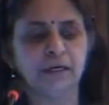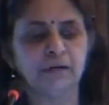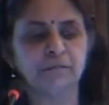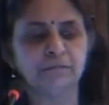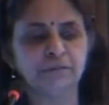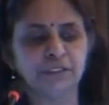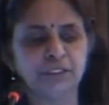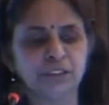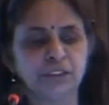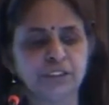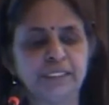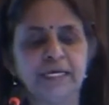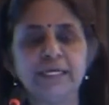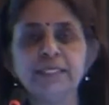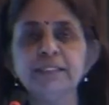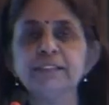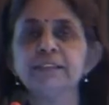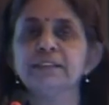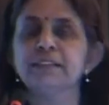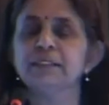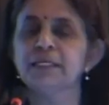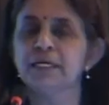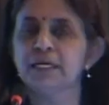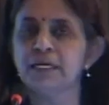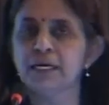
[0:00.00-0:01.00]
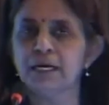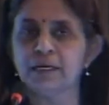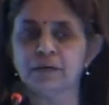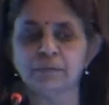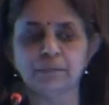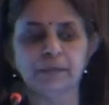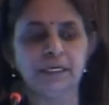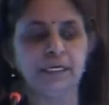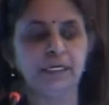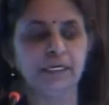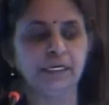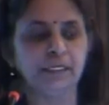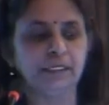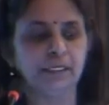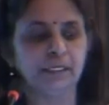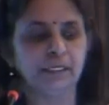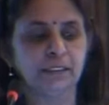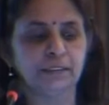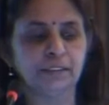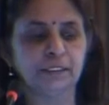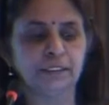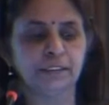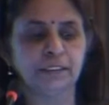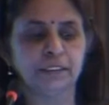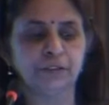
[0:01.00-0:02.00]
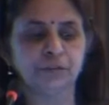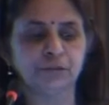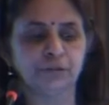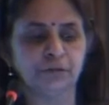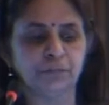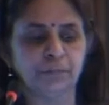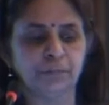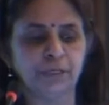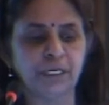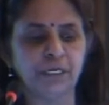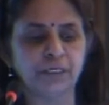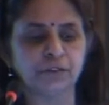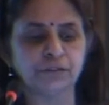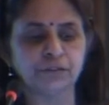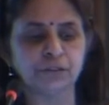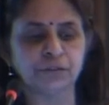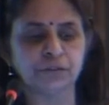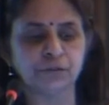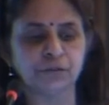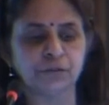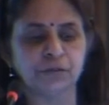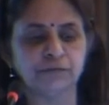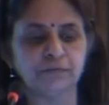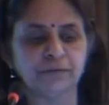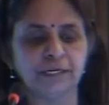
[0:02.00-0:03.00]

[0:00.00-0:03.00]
which then recommended that there should be institutional,